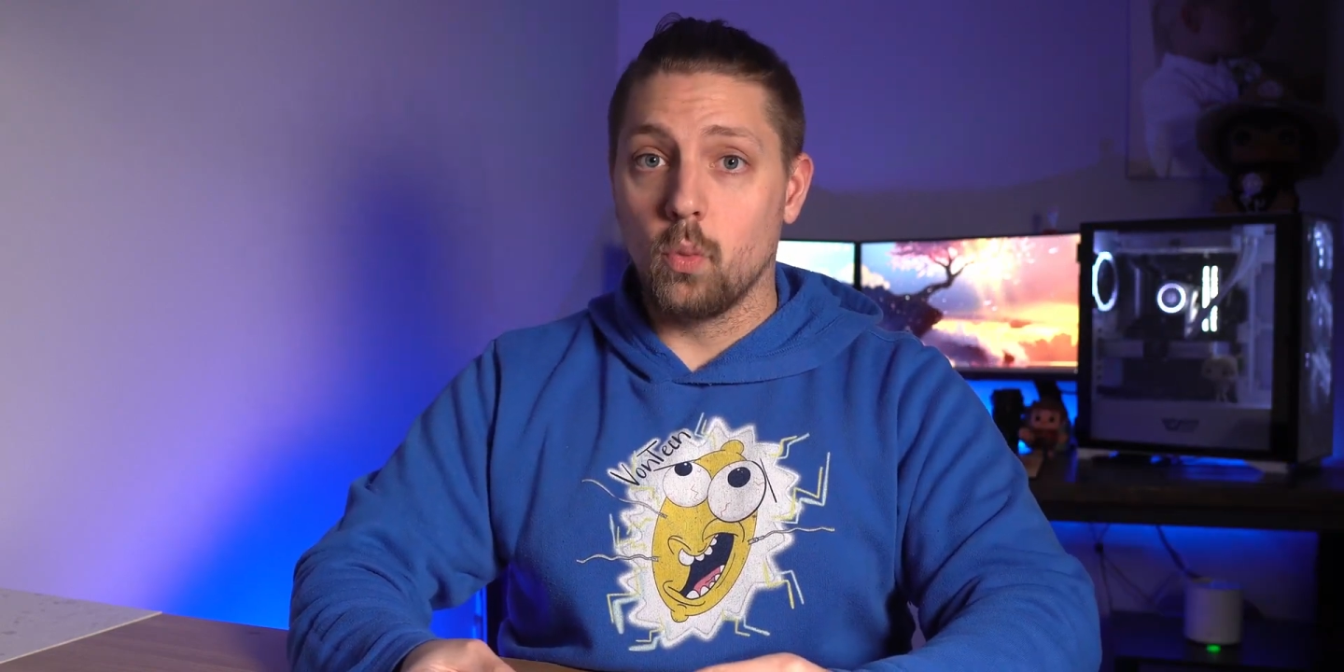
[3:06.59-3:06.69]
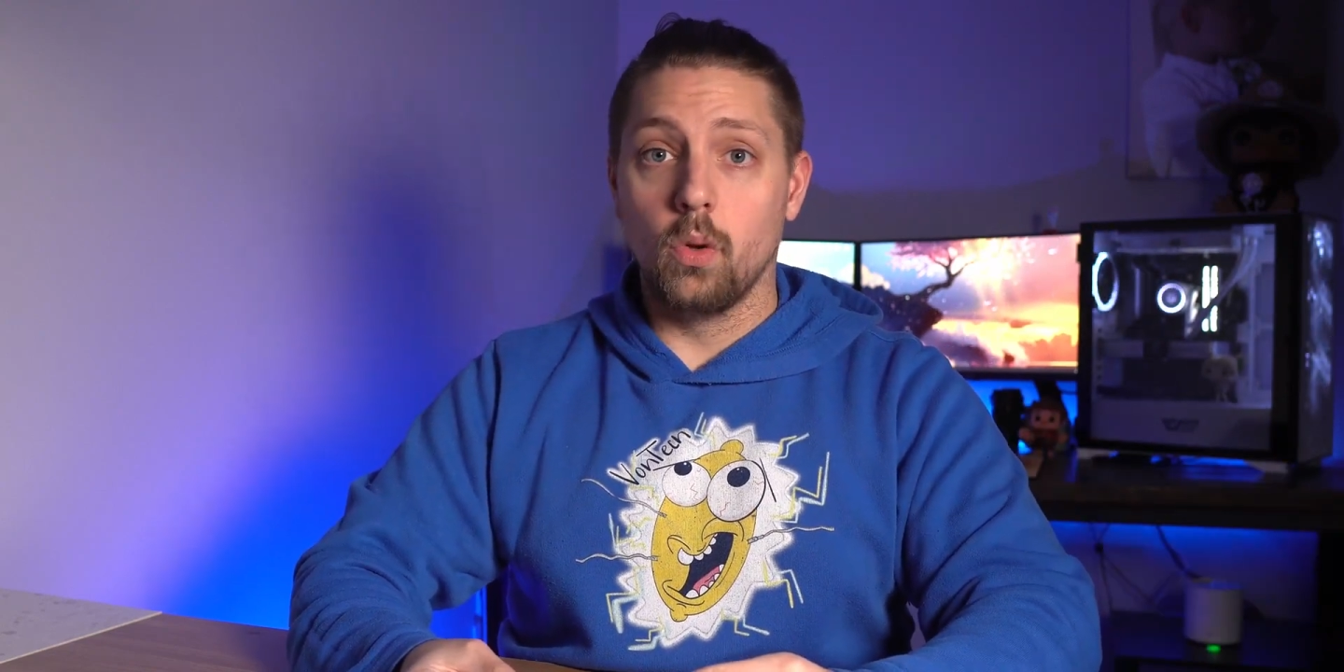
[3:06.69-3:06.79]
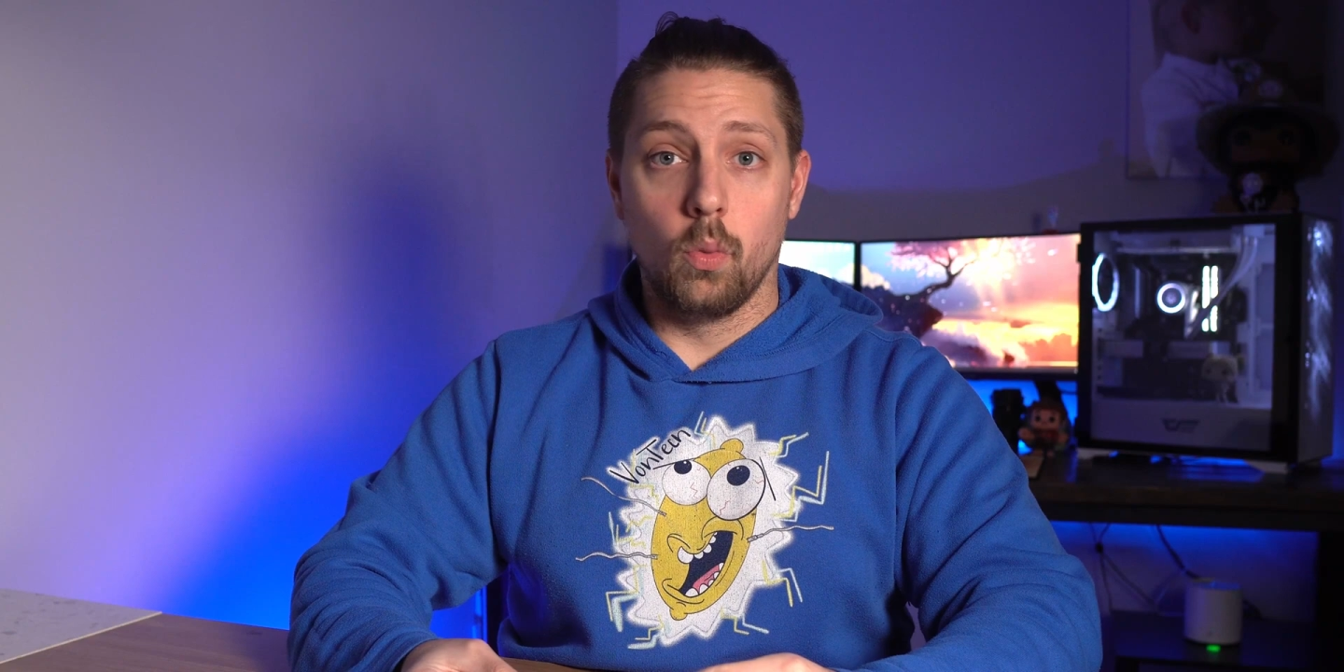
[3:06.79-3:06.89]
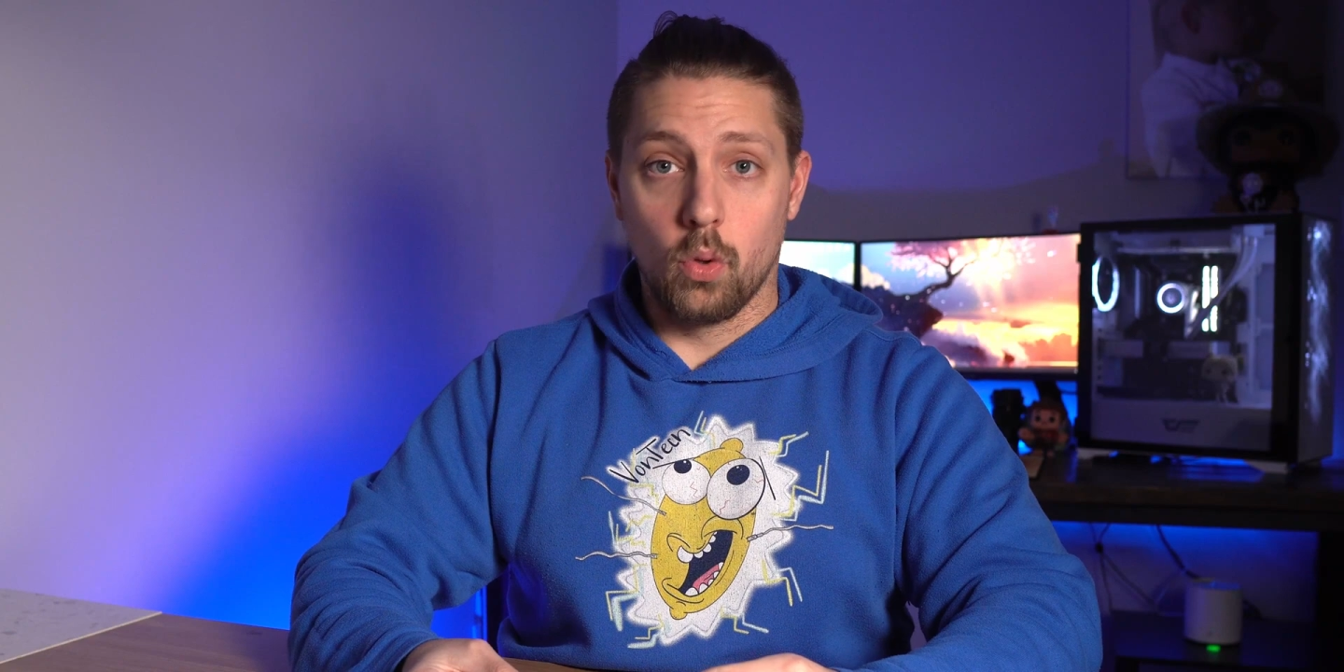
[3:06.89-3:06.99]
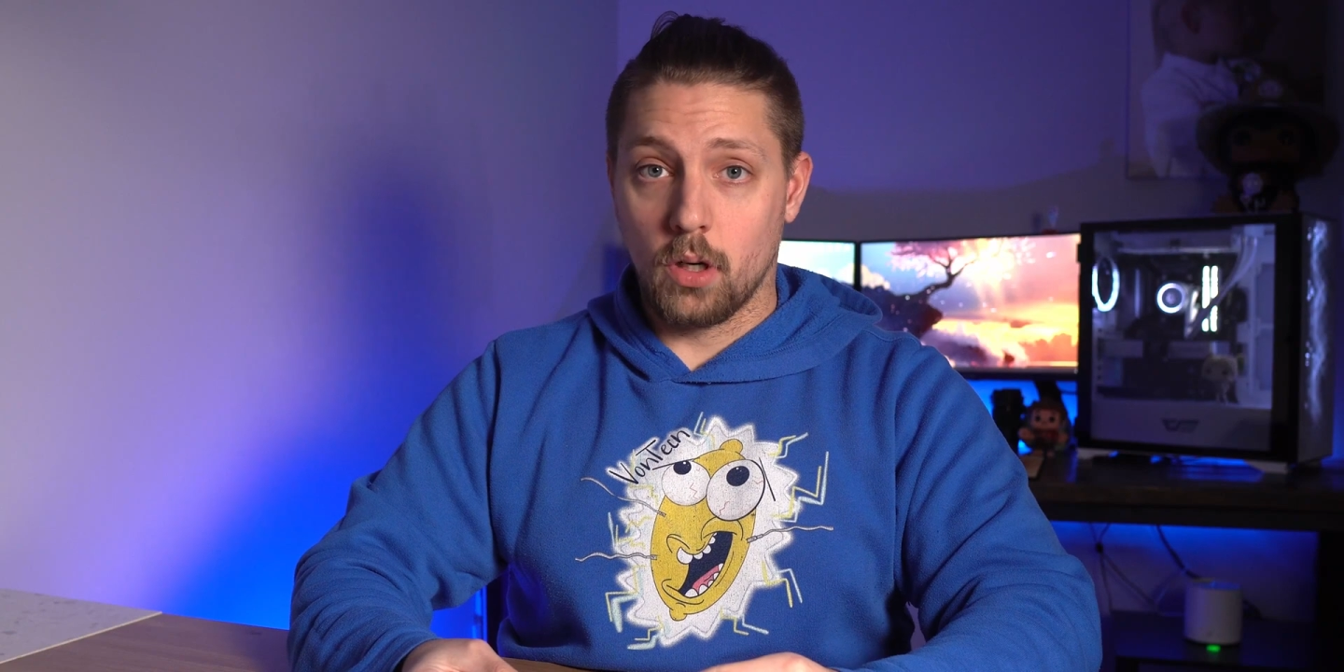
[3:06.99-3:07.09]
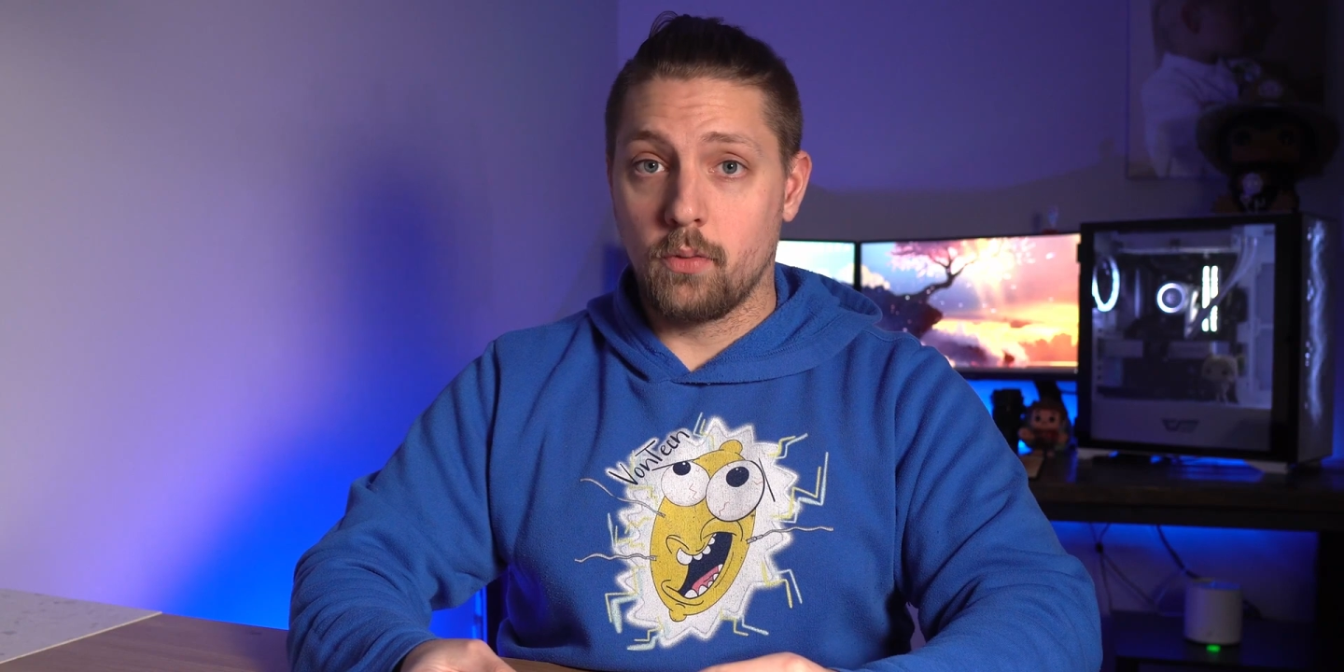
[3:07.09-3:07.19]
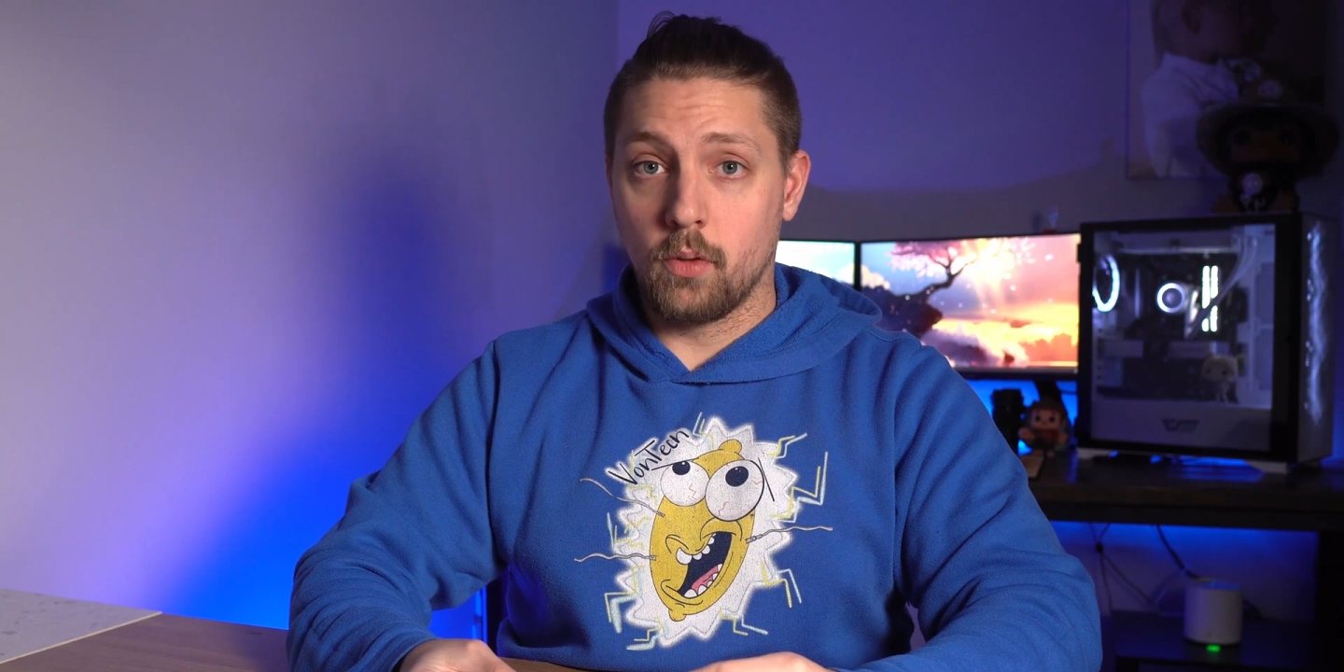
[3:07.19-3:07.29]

will work